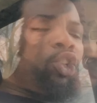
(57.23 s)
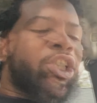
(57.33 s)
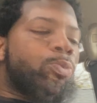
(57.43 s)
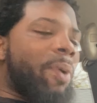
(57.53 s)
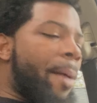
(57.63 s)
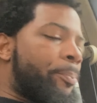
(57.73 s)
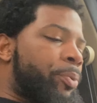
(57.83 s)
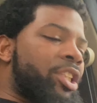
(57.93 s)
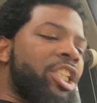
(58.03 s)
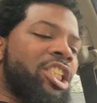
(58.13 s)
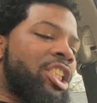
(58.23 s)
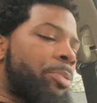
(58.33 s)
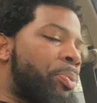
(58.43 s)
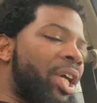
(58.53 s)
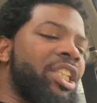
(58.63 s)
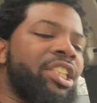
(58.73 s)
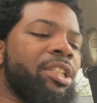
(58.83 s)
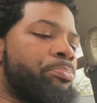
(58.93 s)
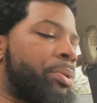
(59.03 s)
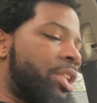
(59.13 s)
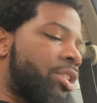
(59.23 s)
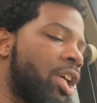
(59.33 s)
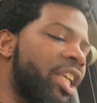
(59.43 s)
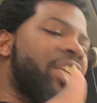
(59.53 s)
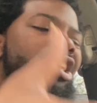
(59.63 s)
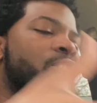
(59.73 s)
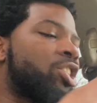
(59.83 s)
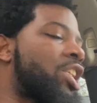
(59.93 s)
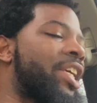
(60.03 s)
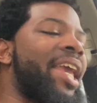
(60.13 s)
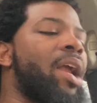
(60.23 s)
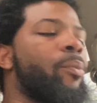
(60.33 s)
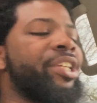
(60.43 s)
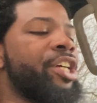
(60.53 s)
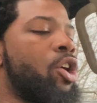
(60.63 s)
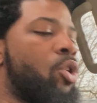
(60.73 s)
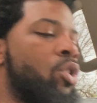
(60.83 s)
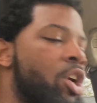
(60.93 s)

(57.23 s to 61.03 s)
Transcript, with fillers: Anti rap police, the belly of beast, killers to carry on.